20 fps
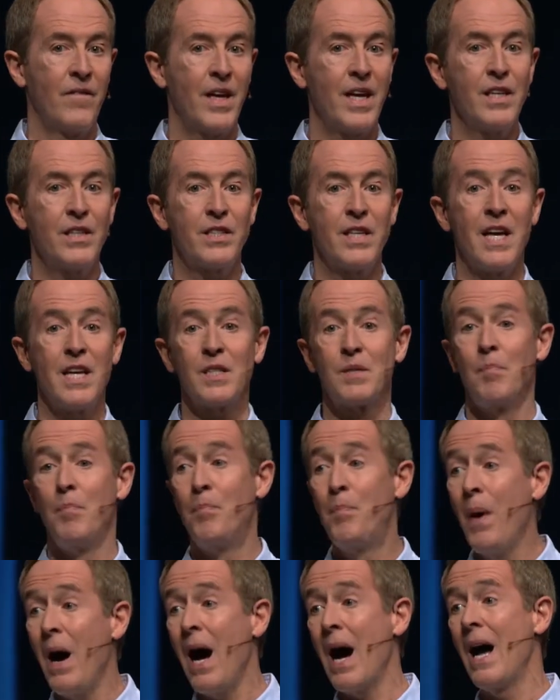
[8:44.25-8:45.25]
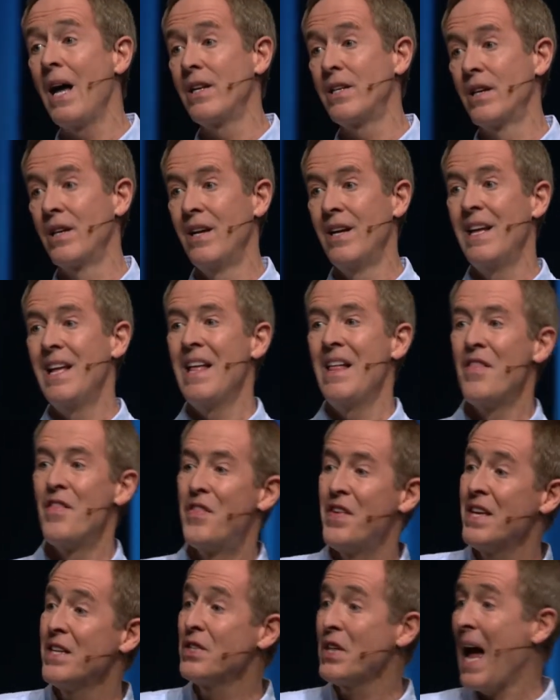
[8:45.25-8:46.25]
He says, but
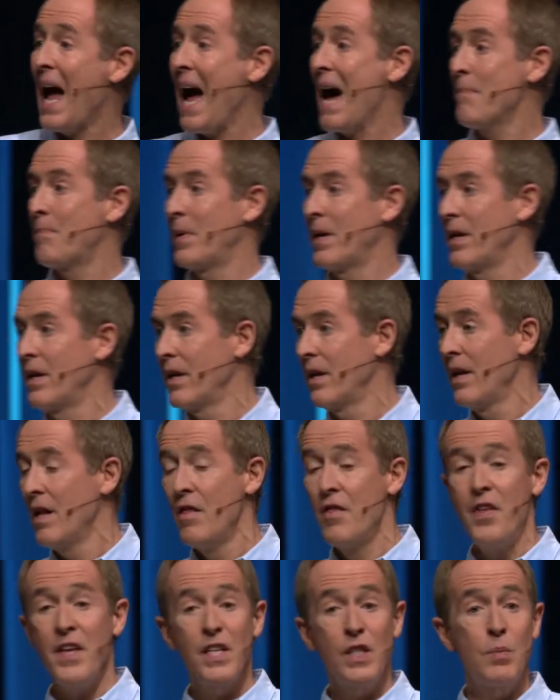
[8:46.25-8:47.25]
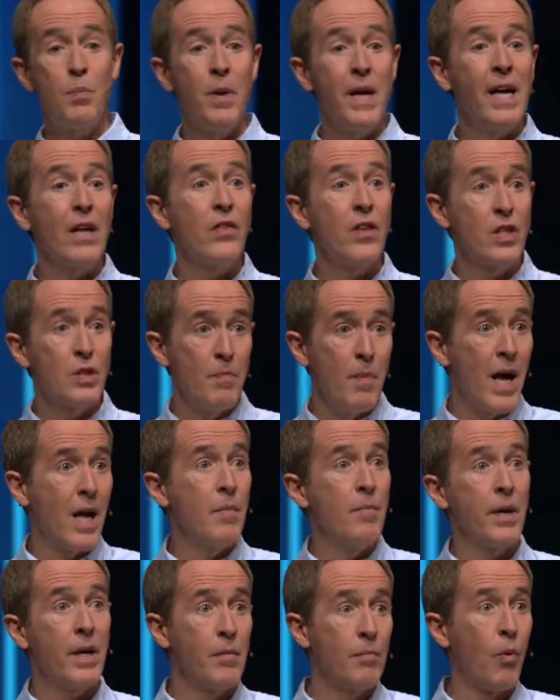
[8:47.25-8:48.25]
this happened, this being this
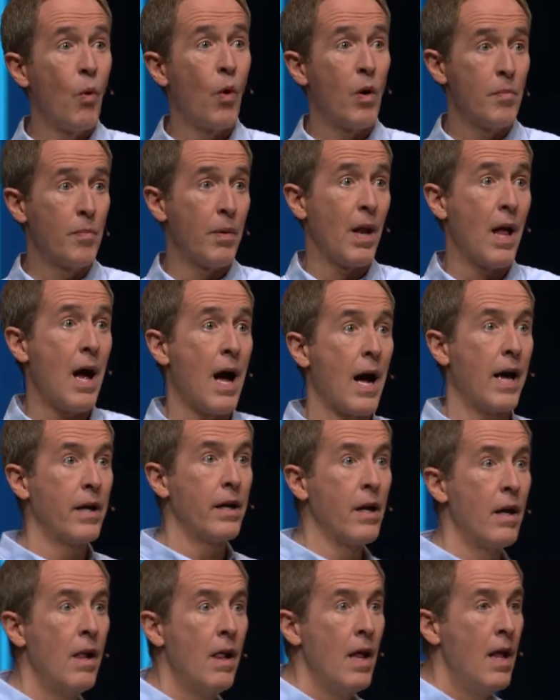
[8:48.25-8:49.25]
man being born blind,